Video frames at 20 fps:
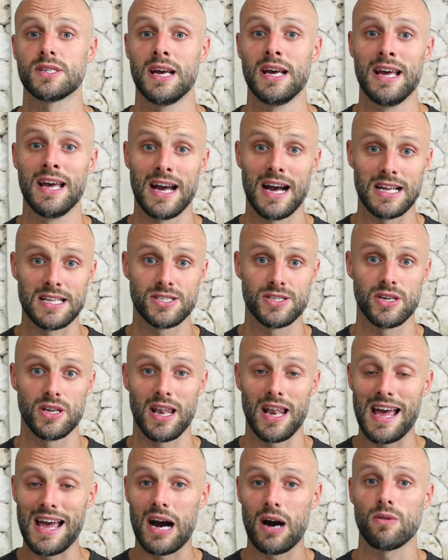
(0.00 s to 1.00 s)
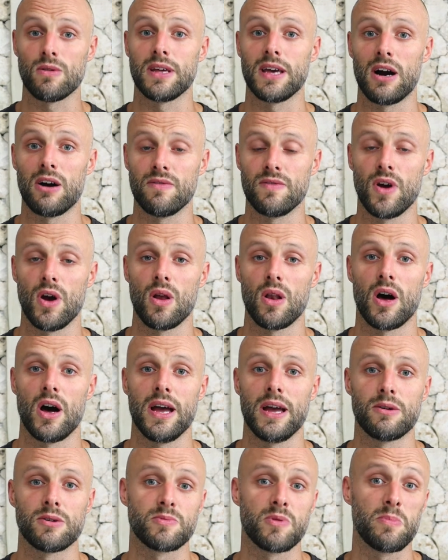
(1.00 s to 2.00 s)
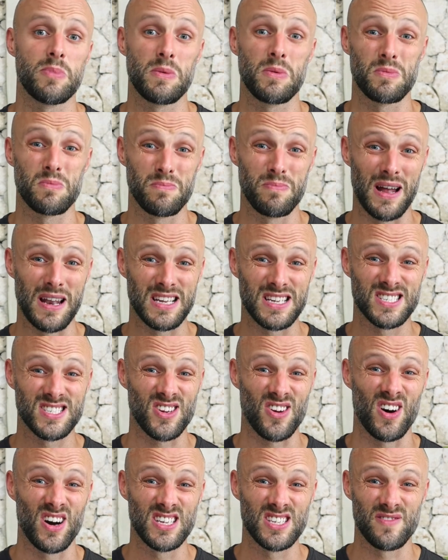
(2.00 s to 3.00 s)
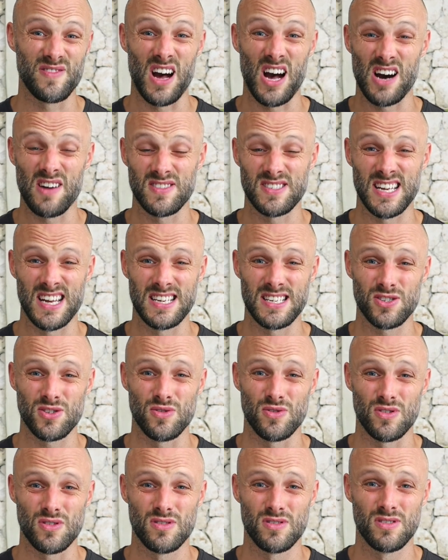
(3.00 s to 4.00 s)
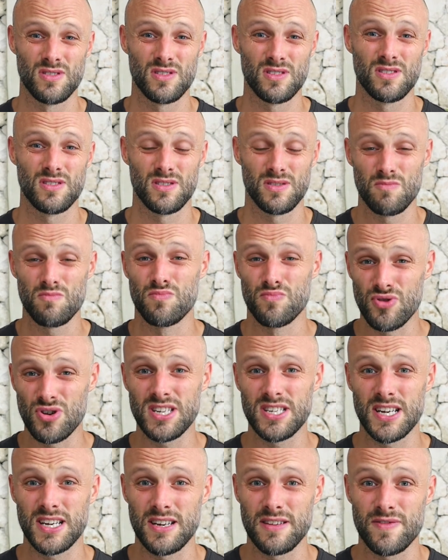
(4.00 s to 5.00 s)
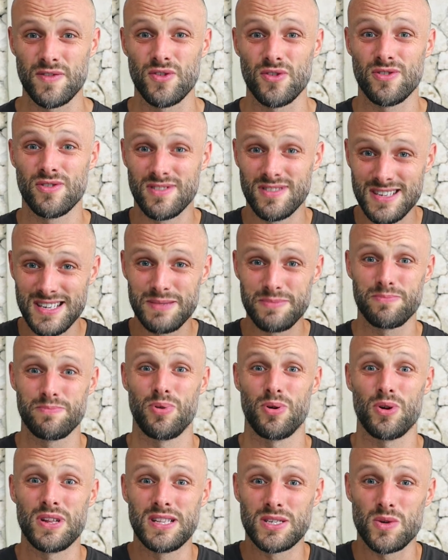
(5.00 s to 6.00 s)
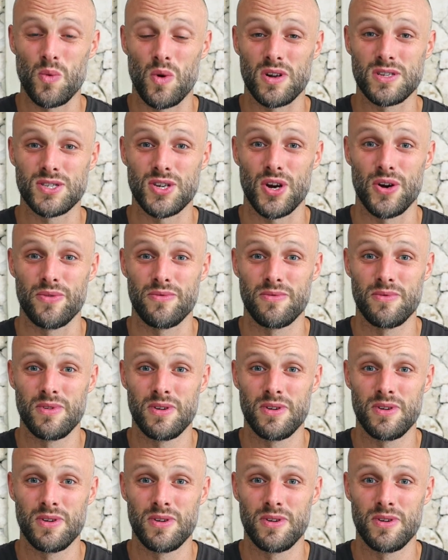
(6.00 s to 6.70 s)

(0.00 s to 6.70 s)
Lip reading: and to lay out the alveoli, it's probably about the size of half a tennis court. Pretty significant, put into one zone.